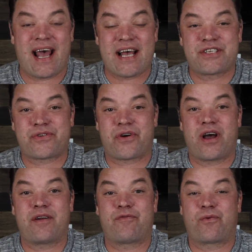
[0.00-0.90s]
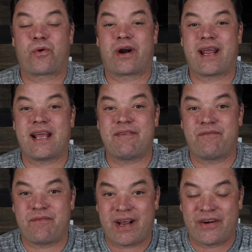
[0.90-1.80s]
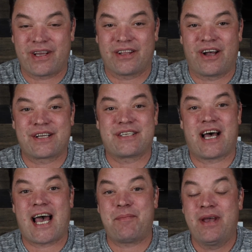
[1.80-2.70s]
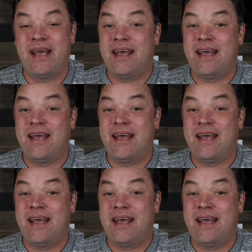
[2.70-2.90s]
Astron for a very long time,